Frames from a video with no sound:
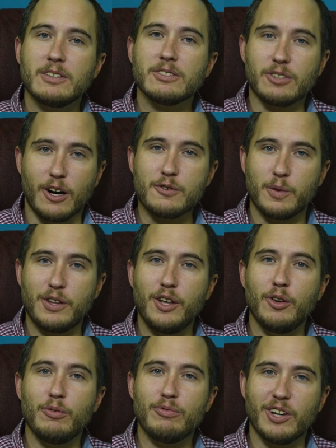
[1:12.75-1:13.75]
Starts with
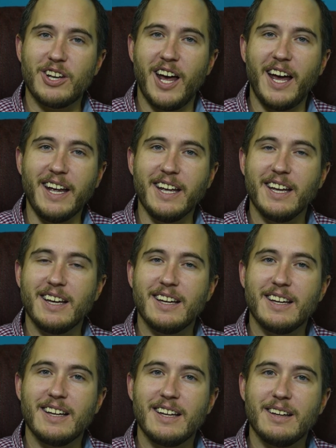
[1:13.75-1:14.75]
you today,
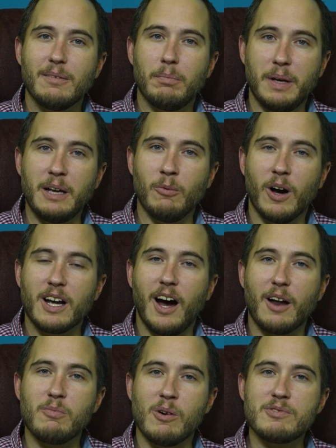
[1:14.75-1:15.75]
being what
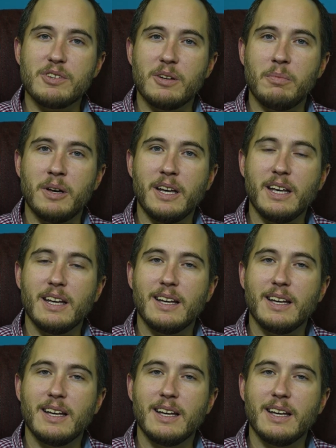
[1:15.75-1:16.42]
God wants you to be.